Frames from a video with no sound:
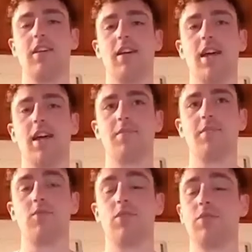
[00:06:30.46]
And so
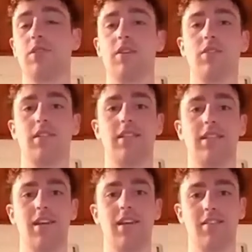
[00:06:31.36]
once we started doing it
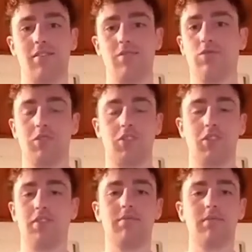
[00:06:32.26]
together, we just
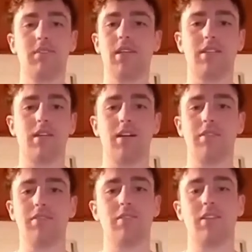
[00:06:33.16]
kicked off,
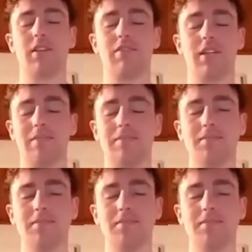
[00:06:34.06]
started flying.